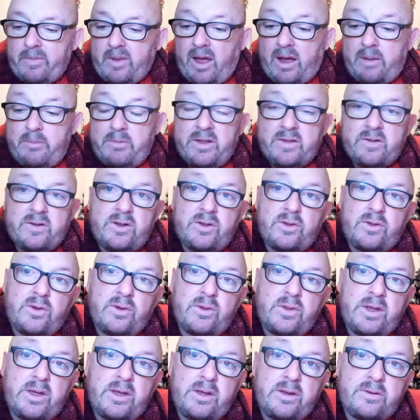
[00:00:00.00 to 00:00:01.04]
I'm listening
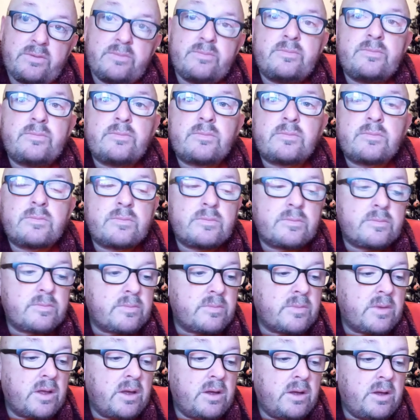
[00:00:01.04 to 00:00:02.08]
to the um,
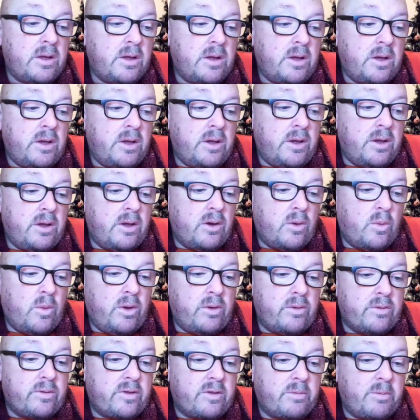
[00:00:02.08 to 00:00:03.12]

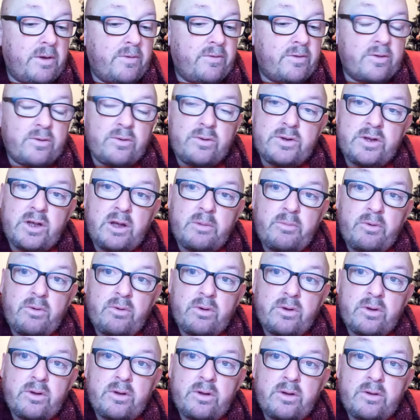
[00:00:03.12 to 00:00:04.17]
Will Smith's
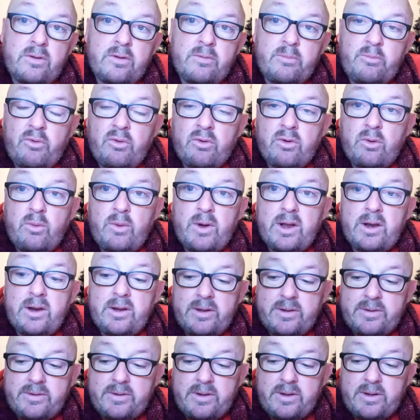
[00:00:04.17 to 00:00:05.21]
audiobook, the book Will,
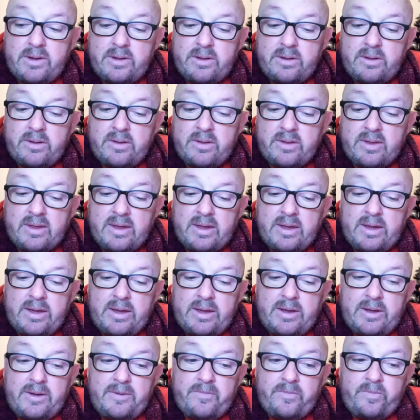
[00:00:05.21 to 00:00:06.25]
and
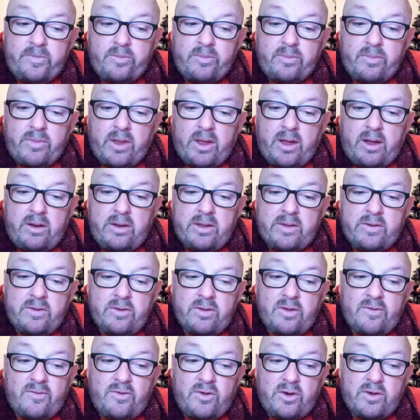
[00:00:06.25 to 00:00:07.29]
I listened
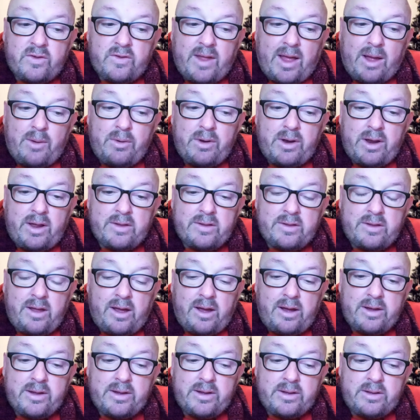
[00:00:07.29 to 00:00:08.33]
to the first hour last
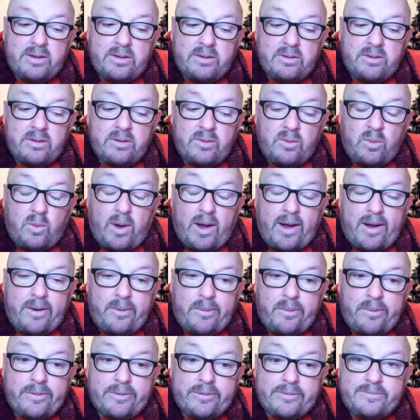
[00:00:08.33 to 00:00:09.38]
night, and
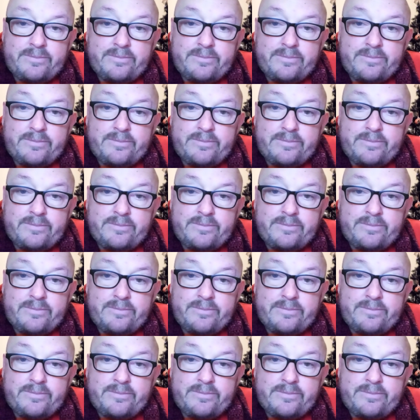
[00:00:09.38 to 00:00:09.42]
wow,